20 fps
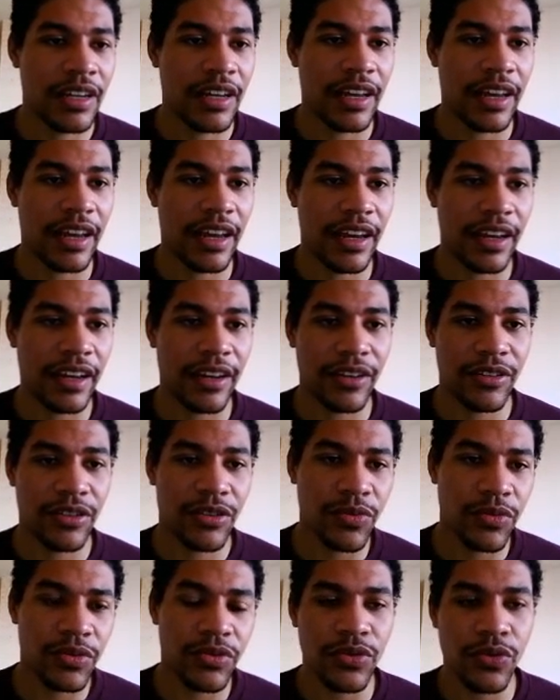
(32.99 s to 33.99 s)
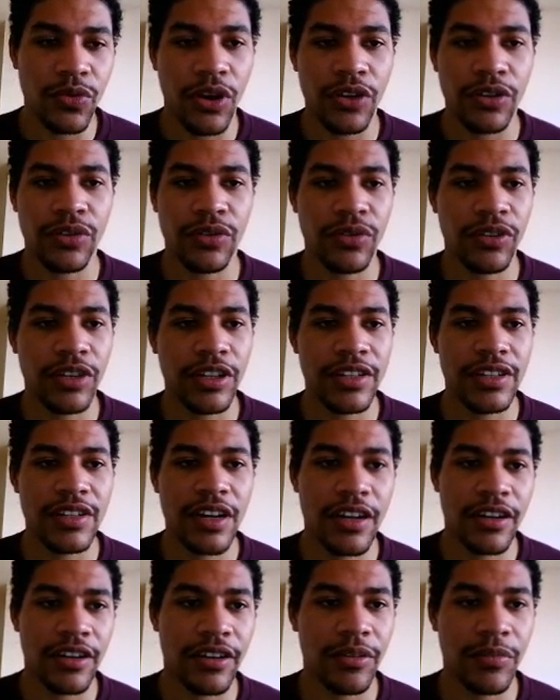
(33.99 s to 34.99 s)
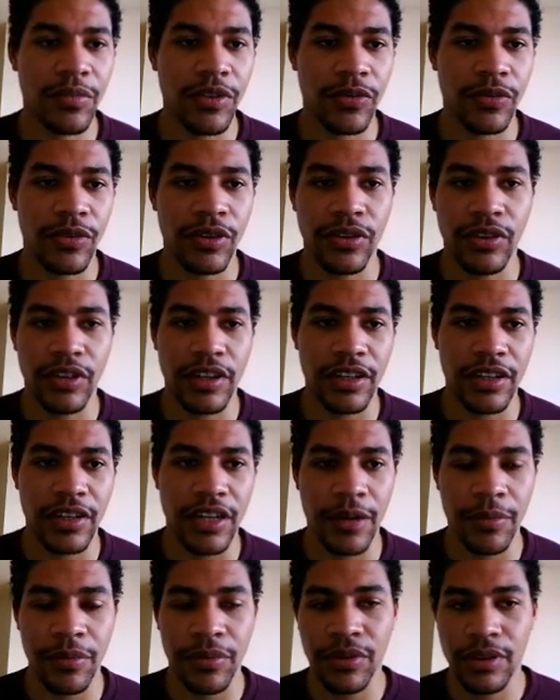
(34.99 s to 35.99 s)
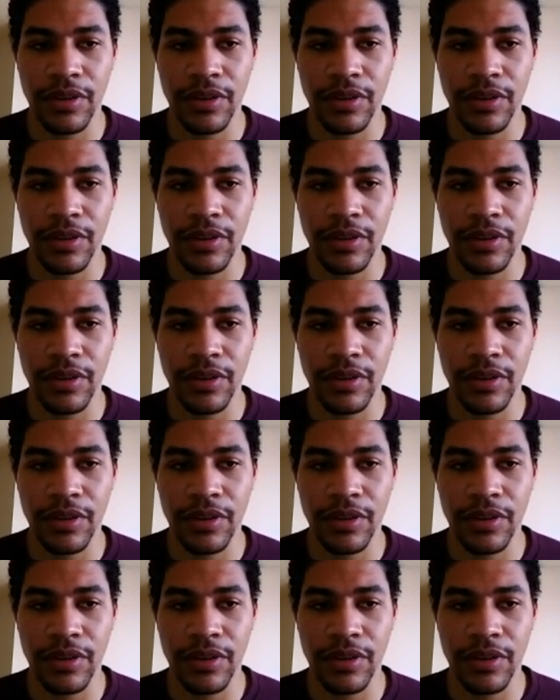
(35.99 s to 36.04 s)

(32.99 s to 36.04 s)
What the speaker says: So we'll just walk through it. It's not going to be real in-depth.